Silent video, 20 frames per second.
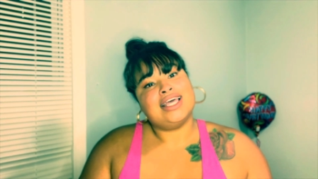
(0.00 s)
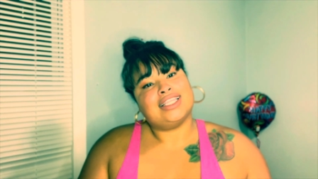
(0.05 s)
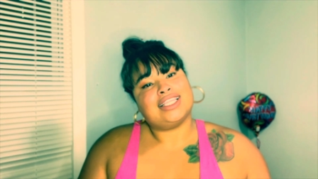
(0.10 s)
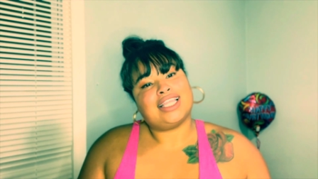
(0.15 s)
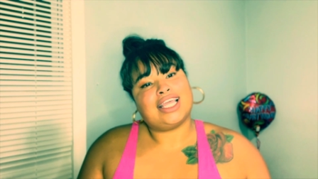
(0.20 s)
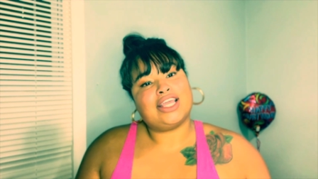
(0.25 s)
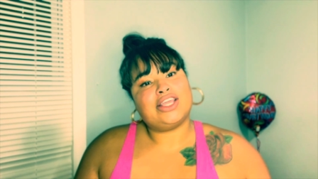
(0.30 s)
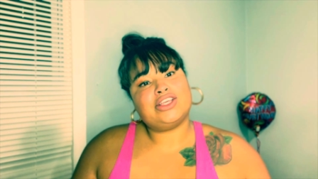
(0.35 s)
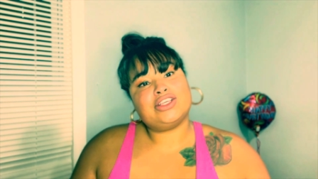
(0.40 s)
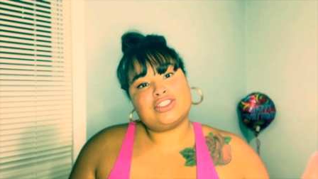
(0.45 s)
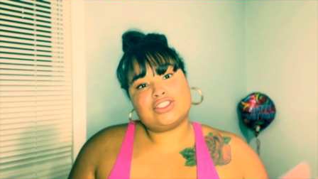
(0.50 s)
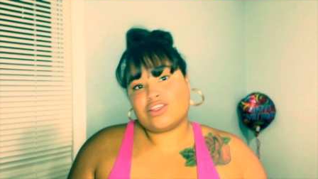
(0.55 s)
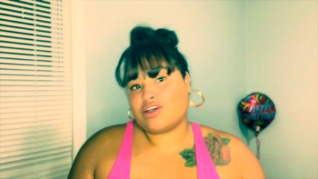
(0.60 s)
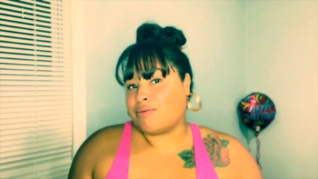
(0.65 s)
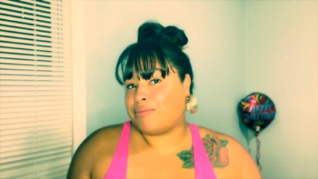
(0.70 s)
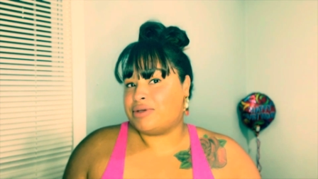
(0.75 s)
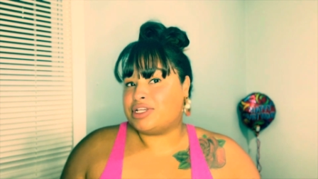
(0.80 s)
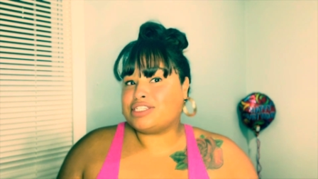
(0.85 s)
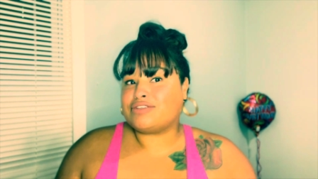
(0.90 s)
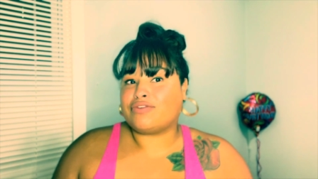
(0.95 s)
Thank you so
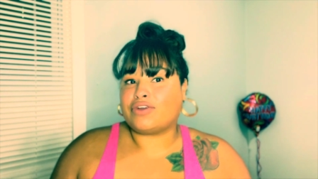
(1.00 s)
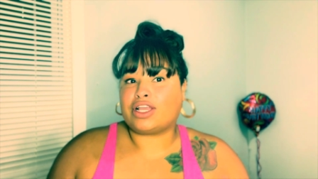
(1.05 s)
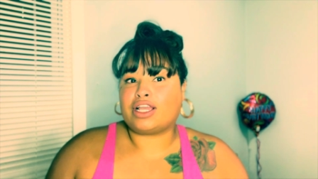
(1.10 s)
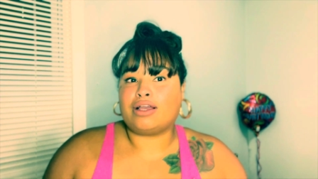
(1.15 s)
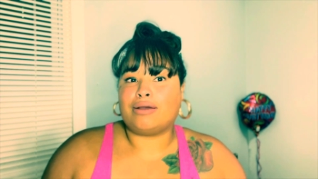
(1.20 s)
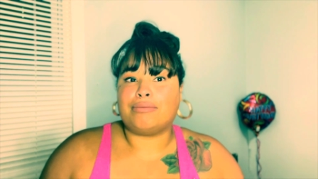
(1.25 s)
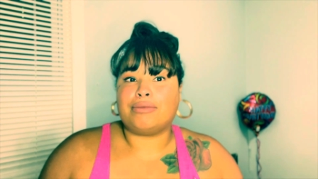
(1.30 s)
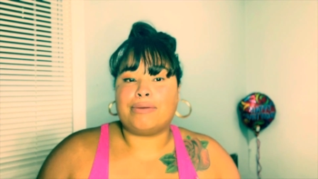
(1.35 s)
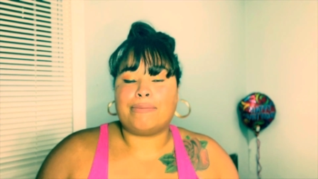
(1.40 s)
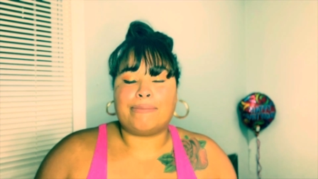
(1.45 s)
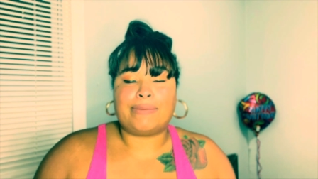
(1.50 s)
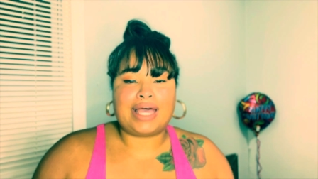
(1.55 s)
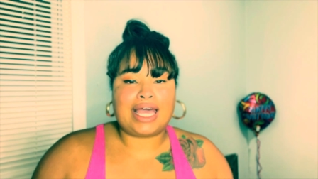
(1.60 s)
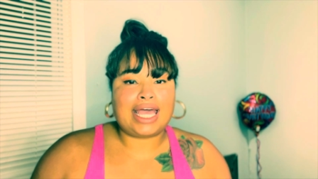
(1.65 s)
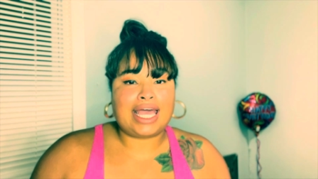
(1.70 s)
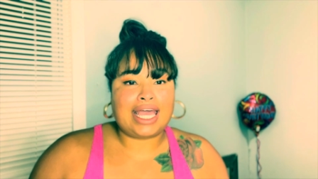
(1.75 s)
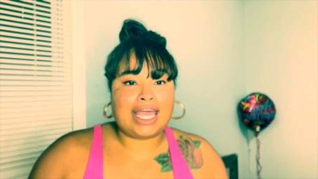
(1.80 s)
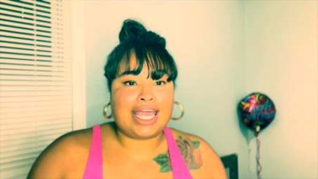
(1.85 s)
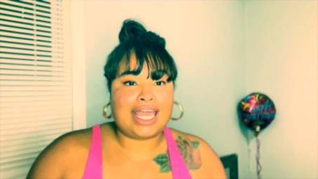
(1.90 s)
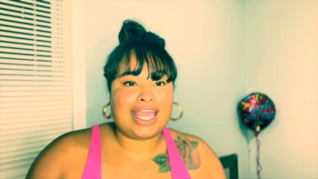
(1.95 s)
much for coming
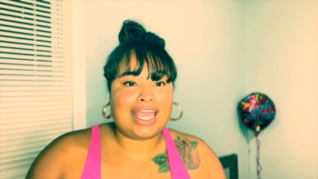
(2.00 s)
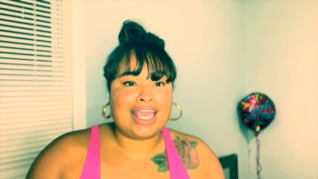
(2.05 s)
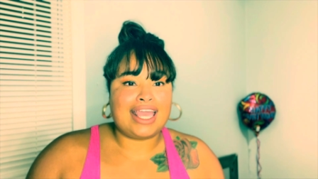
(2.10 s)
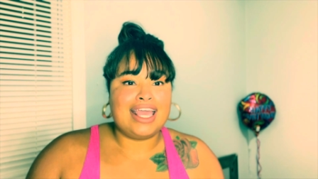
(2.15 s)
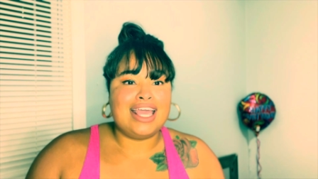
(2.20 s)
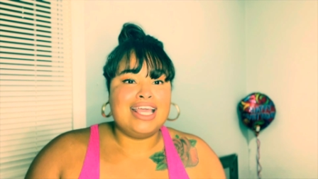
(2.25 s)
by.